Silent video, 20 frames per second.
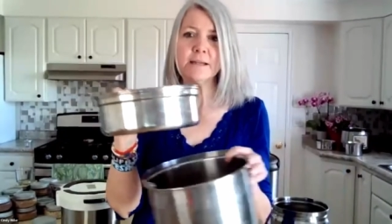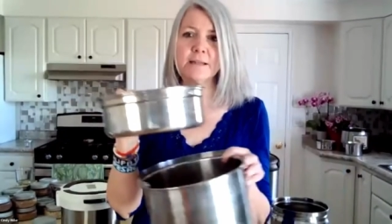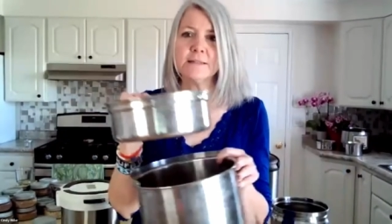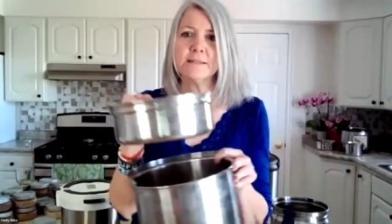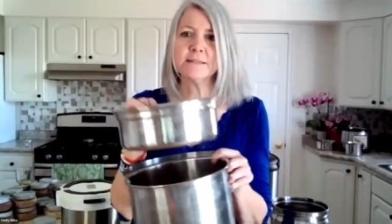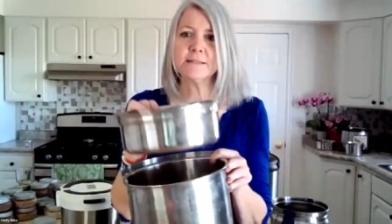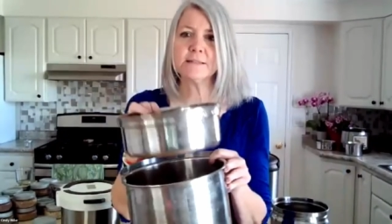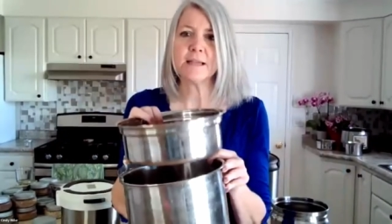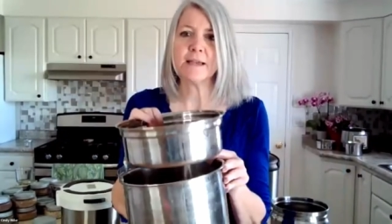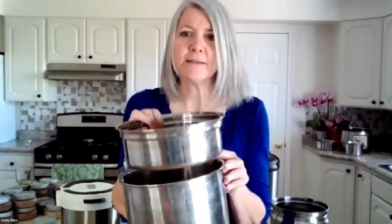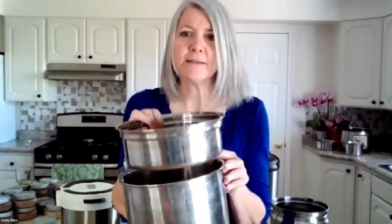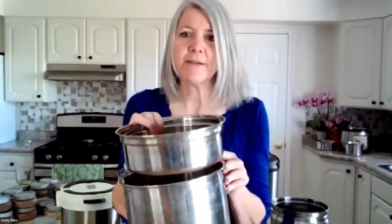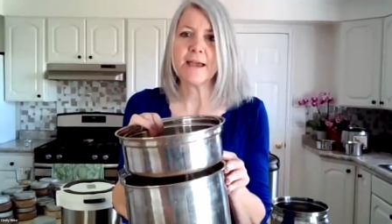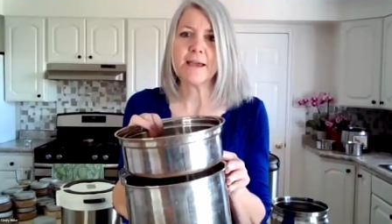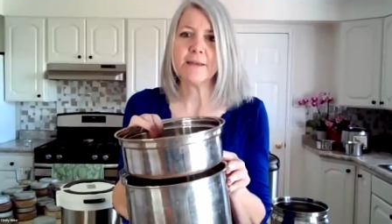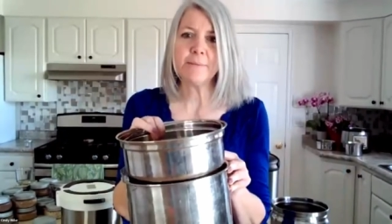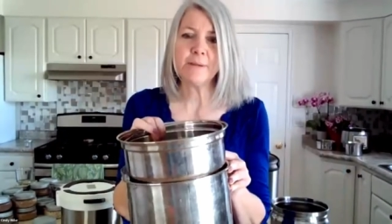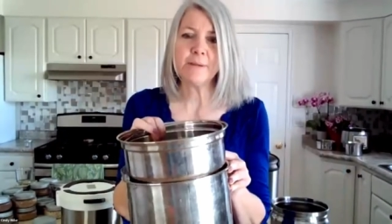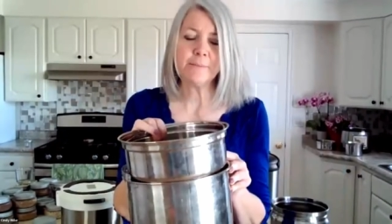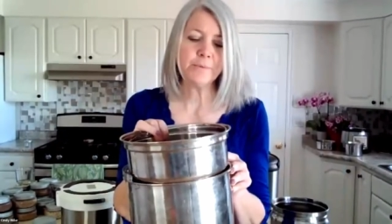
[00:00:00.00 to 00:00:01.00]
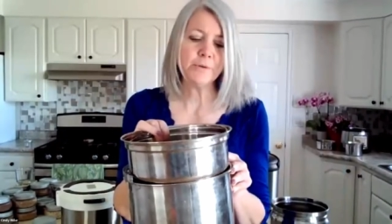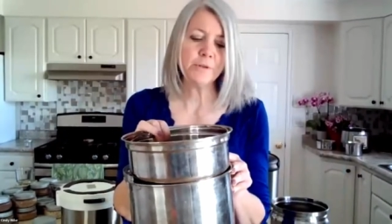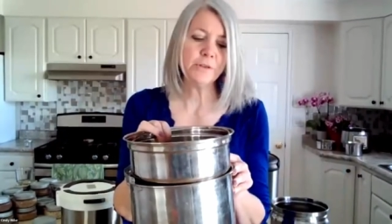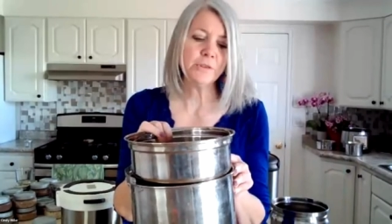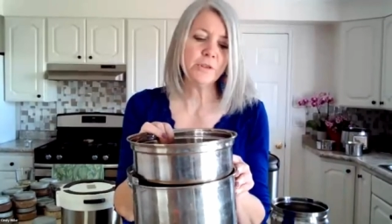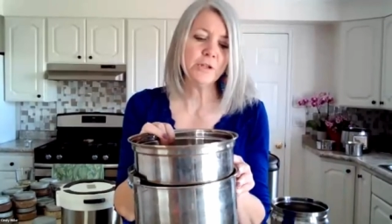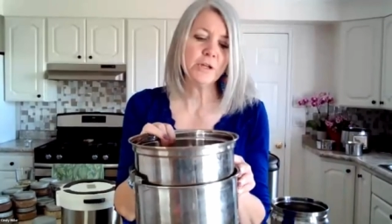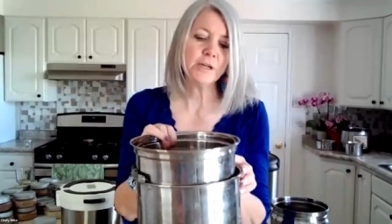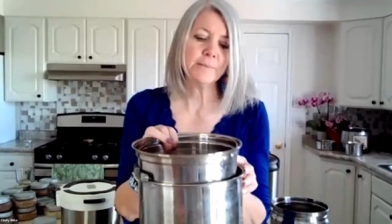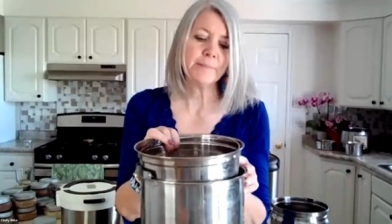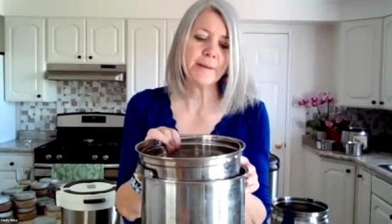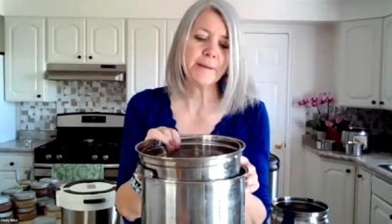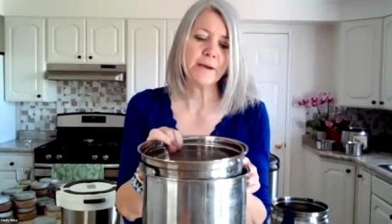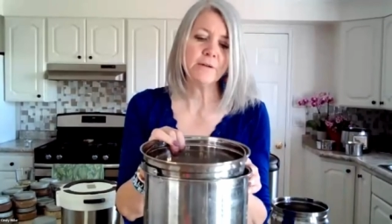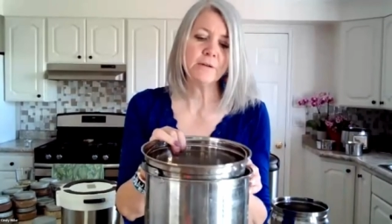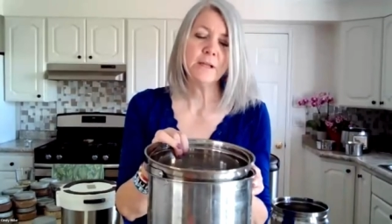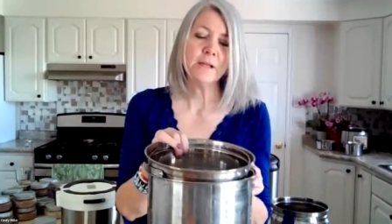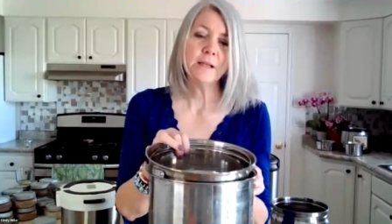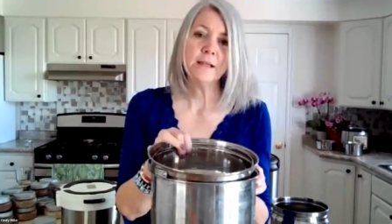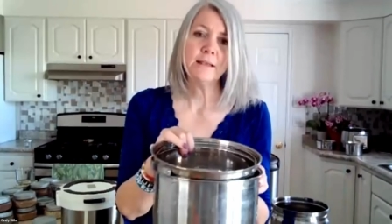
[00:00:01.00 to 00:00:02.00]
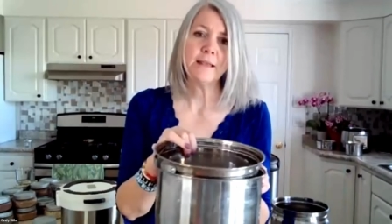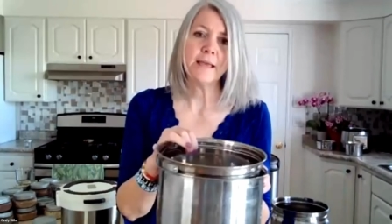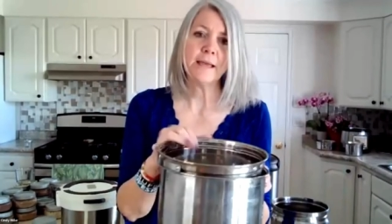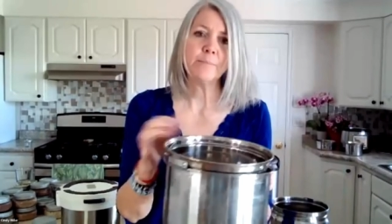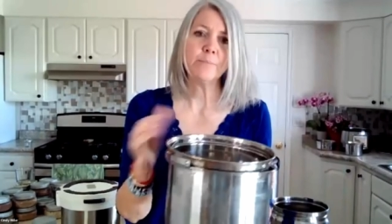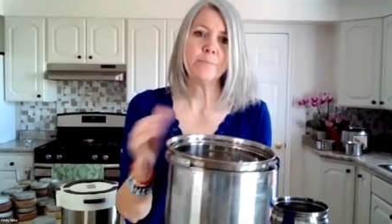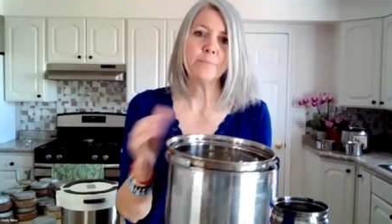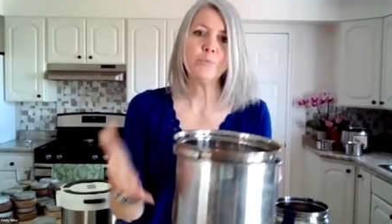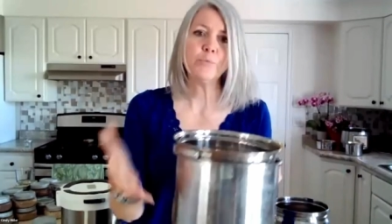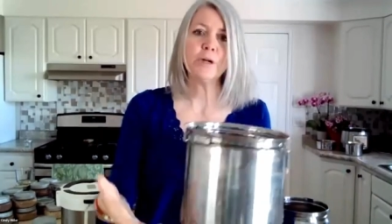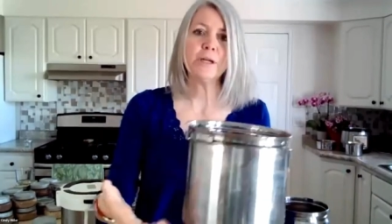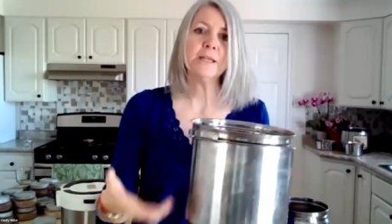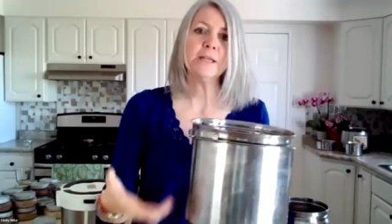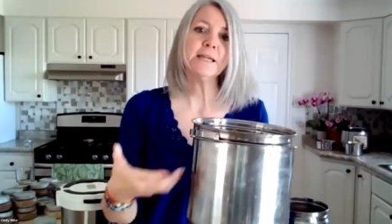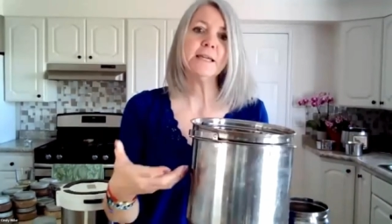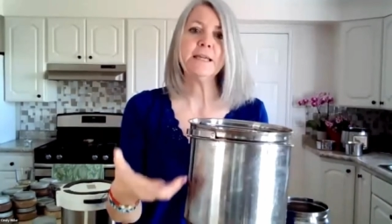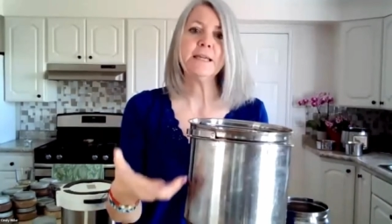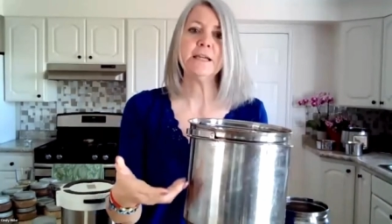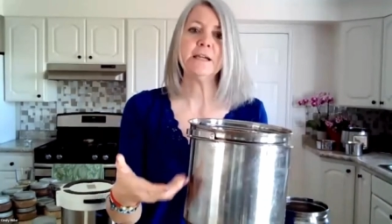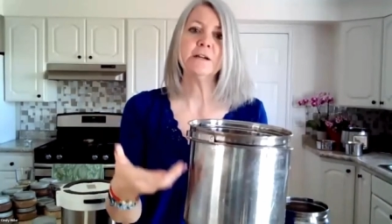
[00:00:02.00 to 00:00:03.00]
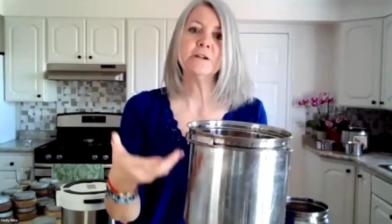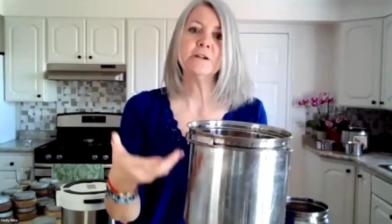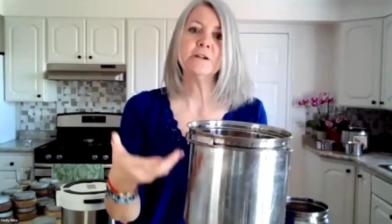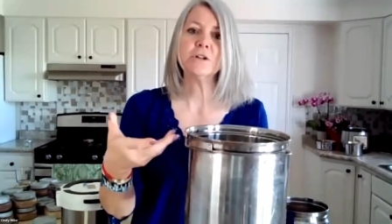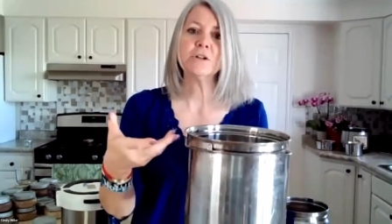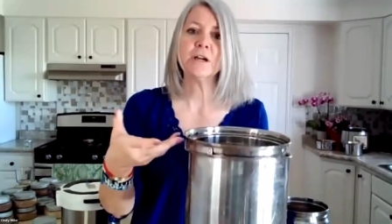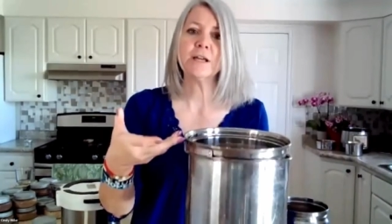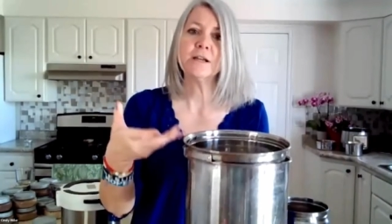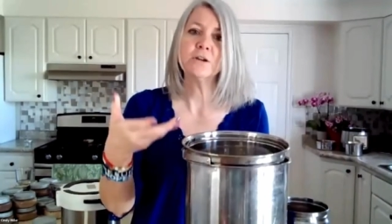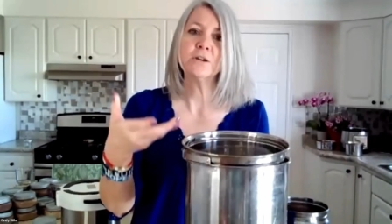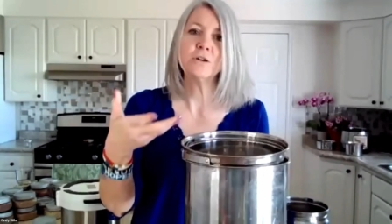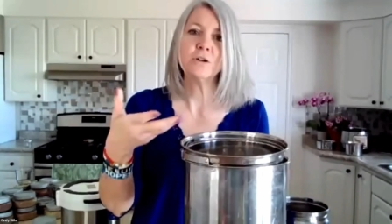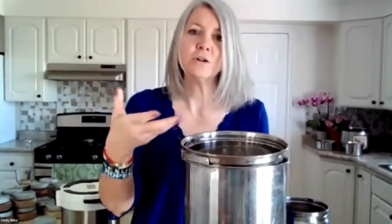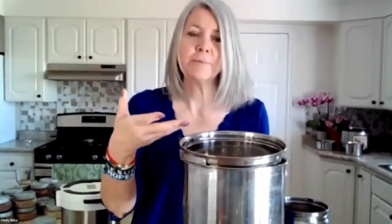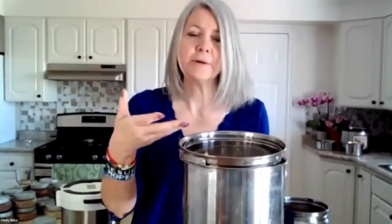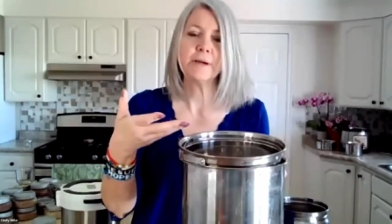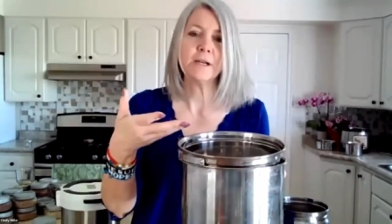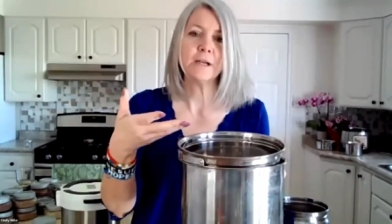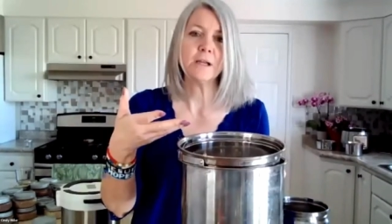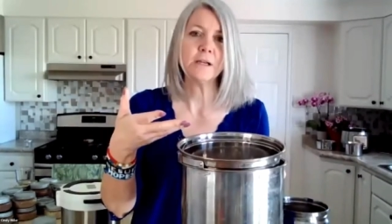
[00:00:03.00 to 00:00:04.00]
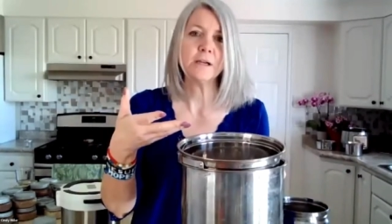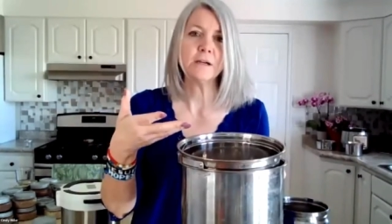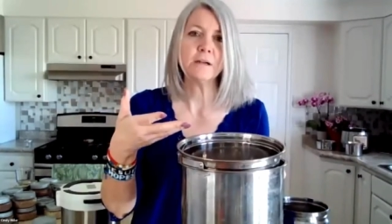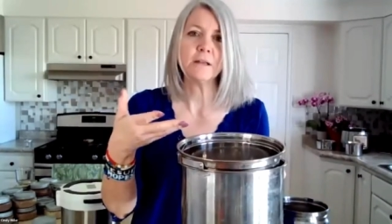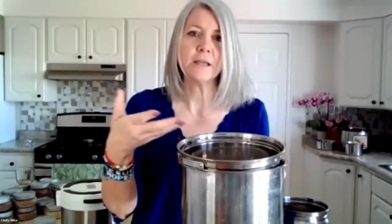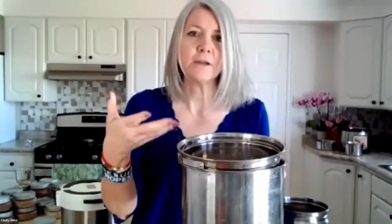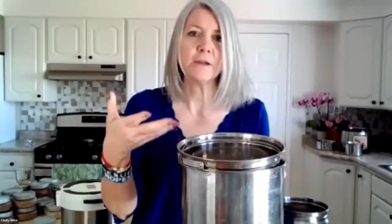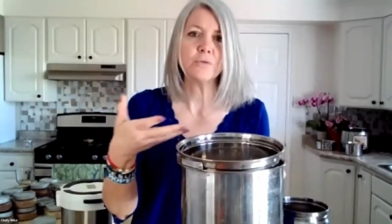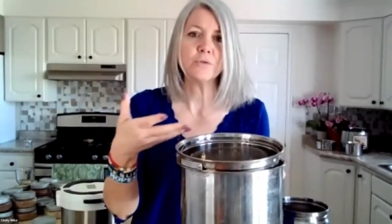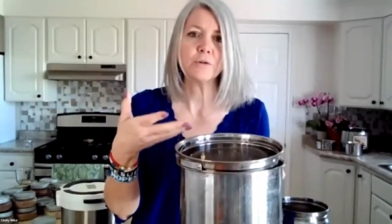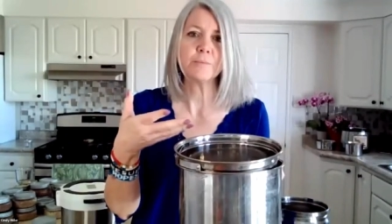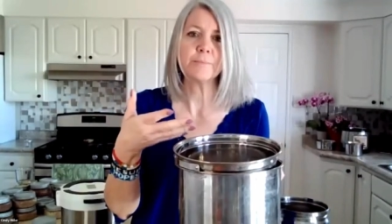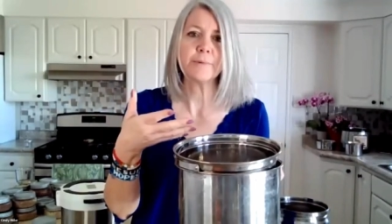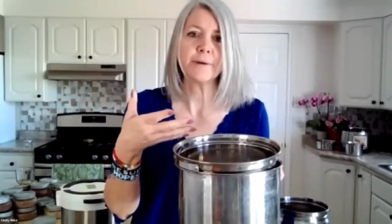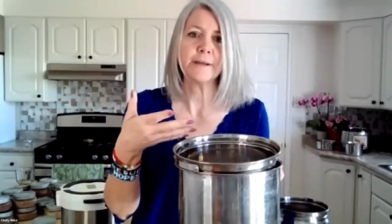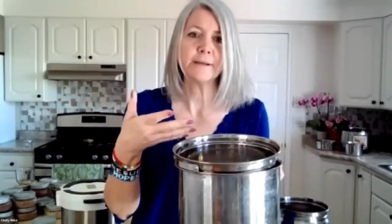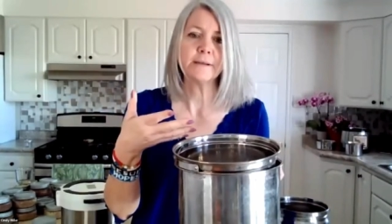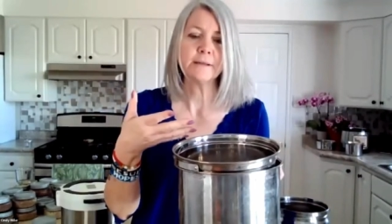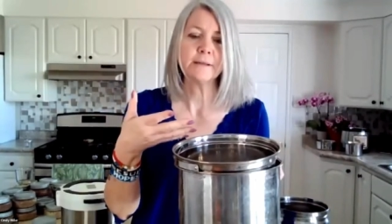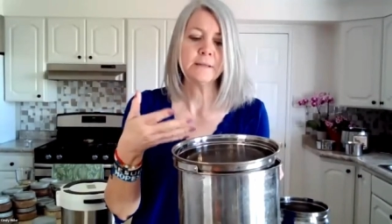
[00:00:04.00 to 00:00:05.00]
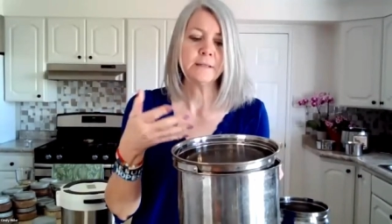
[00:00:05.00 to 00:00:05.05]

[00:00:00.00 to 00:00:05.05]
And I've had people look about like boiling here, try and cook bread on here like cornbread.